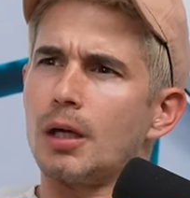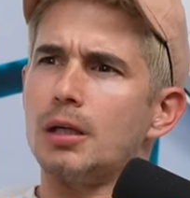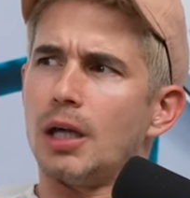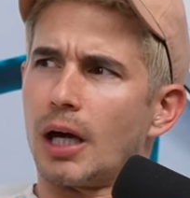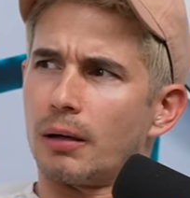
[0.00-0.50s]

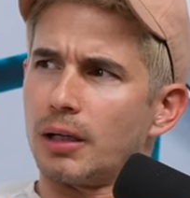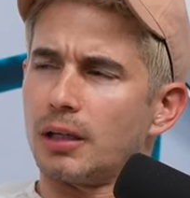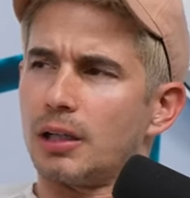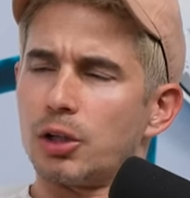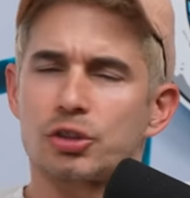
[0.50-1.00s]
Yeah, it's
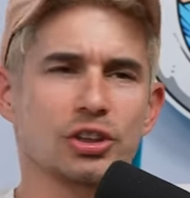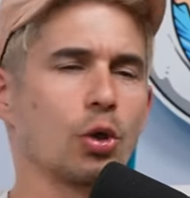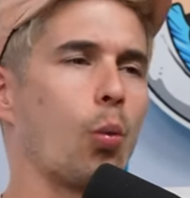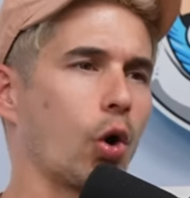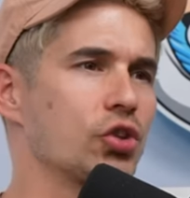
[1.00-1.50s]
like it looks like the
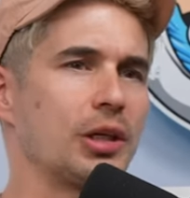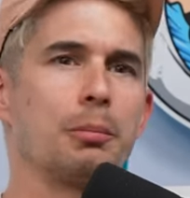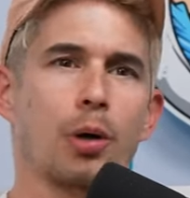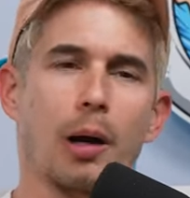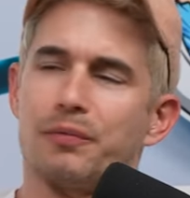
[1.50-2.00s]
worst
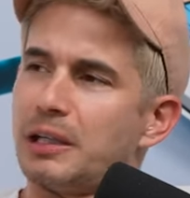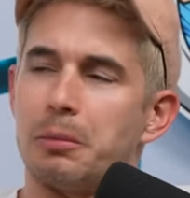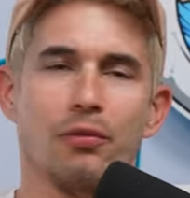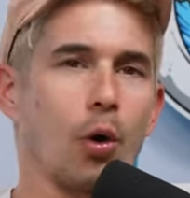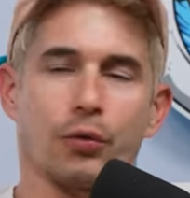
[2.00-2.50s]
improv team of all